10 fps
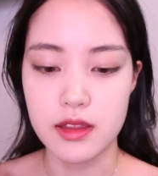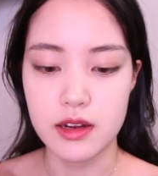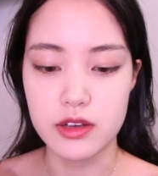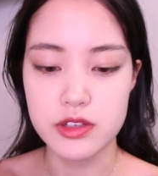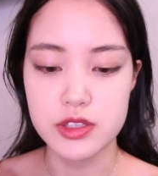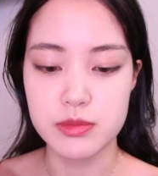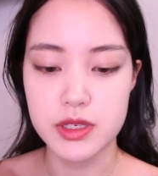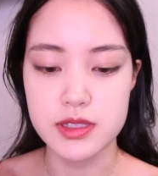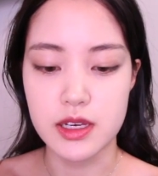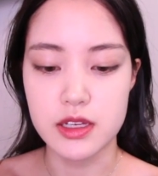And then I also
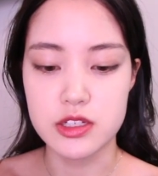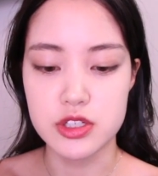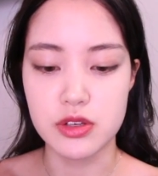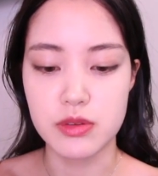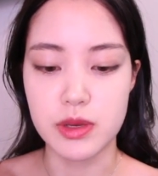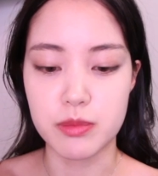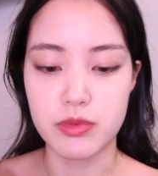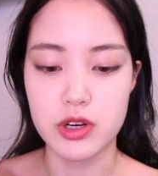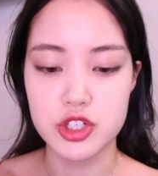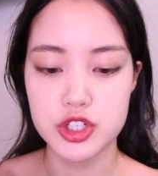mix that into my
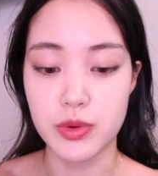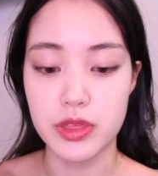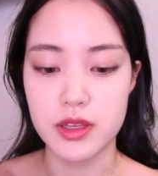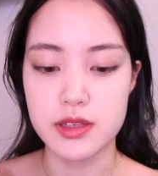brush with the